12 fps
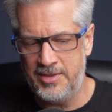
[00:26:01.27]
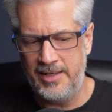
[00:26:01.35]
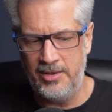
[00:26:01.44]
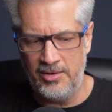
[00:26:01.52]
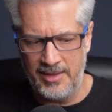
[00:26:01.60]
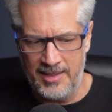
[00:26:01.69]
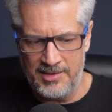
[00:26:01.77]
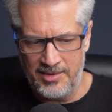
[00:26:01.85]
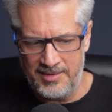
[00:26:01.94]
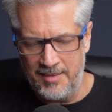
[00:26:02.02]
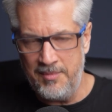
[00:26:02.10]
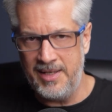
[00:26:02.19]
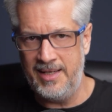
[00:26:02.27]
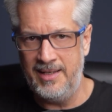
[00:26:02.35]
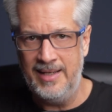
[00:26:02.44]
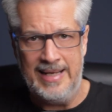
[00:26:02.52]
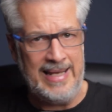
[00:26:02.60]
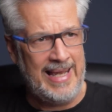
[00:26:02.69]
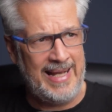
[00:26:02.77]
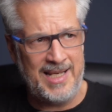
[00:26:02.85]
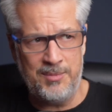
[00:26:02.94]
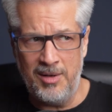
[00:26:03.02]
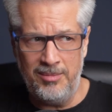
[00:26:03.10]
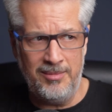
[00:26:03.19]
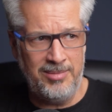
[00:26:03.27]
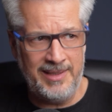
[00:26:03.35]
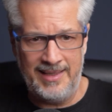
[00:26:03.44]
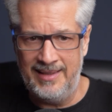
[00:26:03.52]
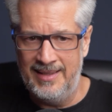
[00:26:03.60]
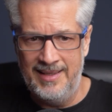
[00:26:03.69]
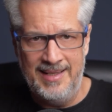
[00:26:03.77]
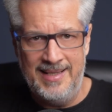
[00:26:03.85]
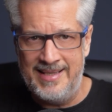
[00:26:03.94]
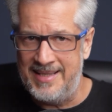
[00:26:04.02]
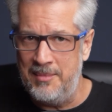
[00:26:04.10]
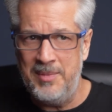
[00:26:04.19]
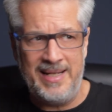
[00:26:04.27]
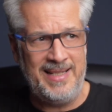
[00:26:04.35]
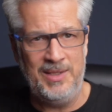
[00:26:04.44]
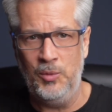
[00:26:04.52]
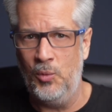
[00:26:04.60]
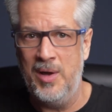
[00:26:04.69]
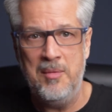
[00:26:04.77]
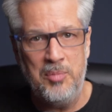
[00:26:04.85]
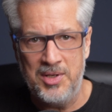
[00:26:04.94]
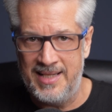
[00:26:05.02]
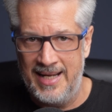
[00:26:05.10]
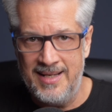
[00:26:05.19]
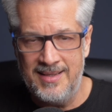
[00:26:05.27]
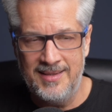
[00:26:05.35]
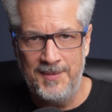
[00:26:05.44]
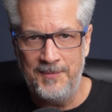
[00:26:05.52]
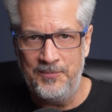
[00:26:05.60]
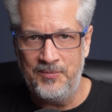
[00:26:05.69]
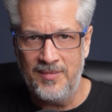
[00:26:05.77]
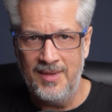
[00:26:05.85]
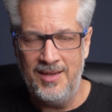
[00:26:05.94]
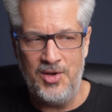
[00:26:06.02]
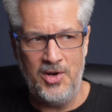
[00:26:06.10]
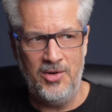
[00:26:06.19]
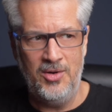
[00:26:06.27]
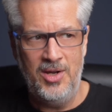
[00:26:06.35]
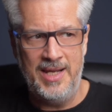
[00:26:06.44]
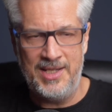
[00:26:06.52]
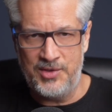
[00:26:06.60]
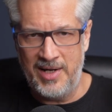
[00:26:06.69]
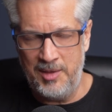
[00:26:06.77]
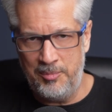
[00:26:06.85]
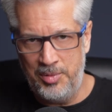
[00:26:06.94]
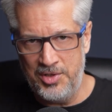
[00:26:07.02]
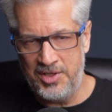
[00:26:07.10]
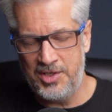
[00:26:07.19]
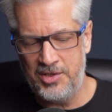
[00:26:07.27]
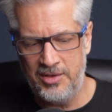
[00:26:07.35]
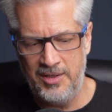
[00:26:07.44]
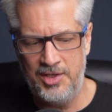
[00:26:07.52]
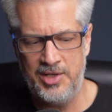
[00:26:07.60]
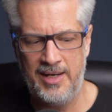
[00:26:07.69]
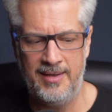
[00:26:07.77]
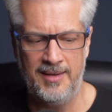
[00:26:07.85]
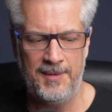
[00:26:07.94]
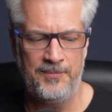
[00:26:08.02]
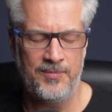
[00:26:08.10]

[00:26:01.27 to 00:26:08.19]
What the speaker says: So I go, okay, so somebody, and it's probably somebody in the 1%, is trying to push a certain agenda.